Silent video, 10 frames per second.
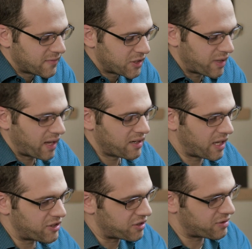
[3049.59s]
So
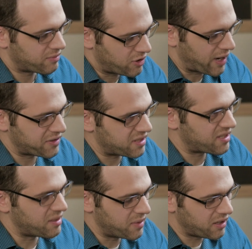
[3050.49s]
that just grounds us
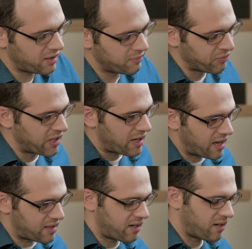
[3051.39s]
in the middle.
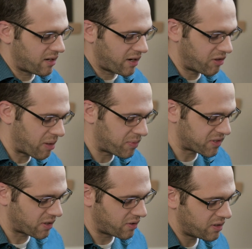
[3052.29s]
And then in our other
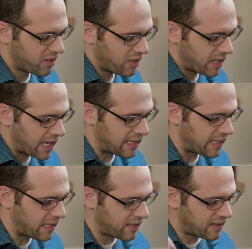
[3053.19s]
episode,
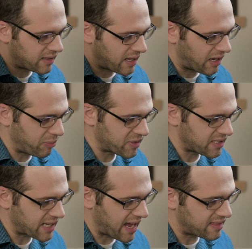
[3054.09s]
the thing that helps
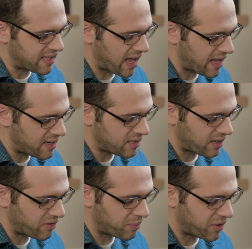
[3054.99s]
us at the end
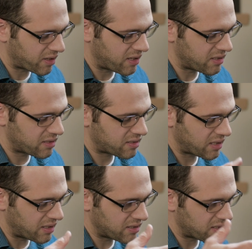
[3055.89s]
of the book is
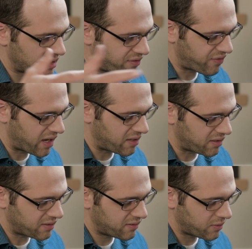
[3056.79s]
the final